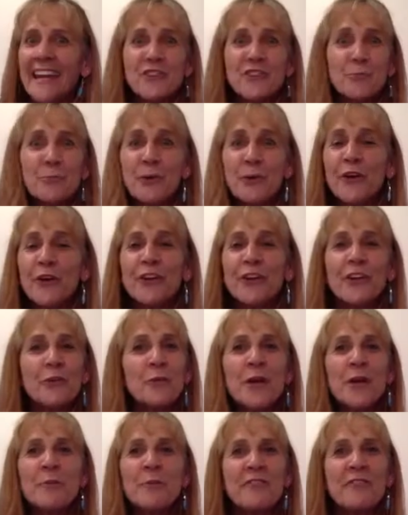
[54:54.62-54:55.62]
It's brilliant.
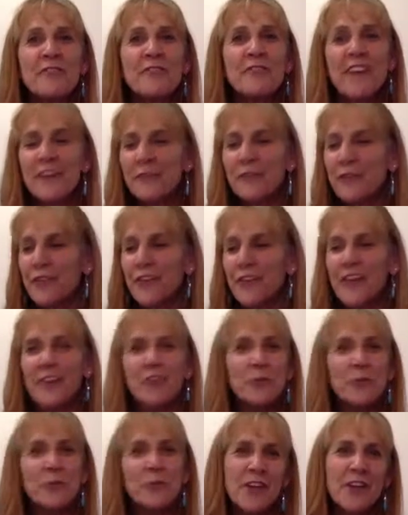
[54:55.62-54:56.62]
One of my favorite
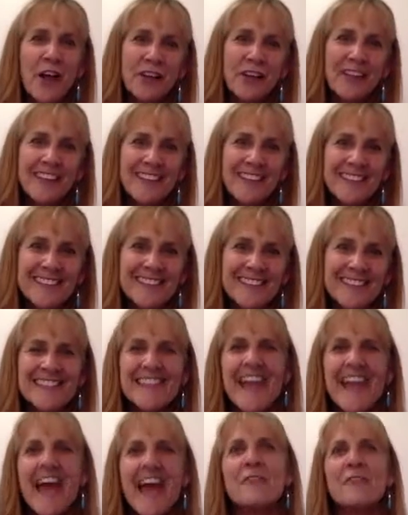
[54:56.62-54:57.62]
things with young kids is
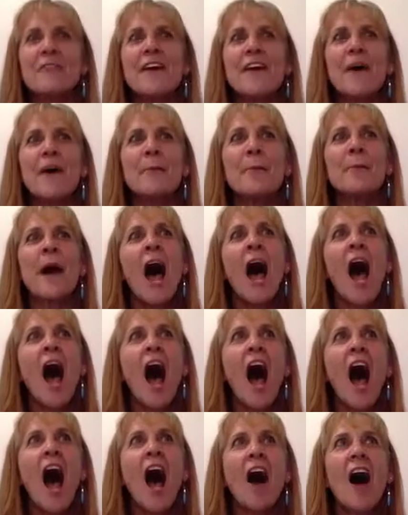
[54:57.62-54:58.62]
to have them,
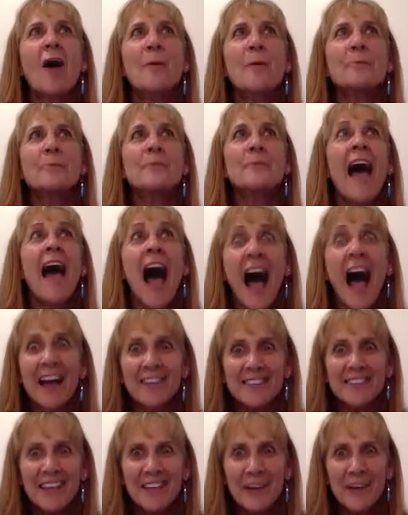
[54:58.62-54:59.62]
I
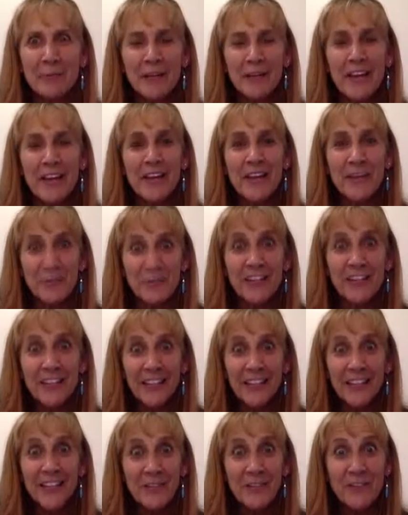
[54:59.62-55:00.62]
say they play the
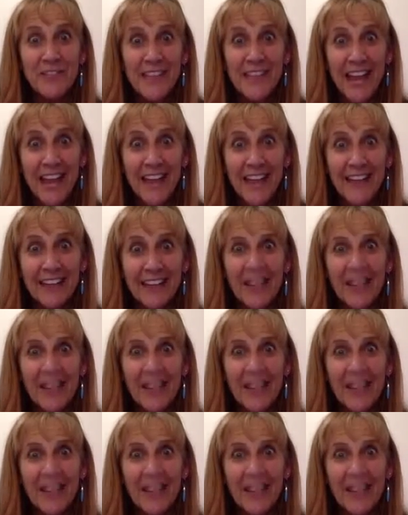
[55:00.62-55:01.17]
feeling of the day.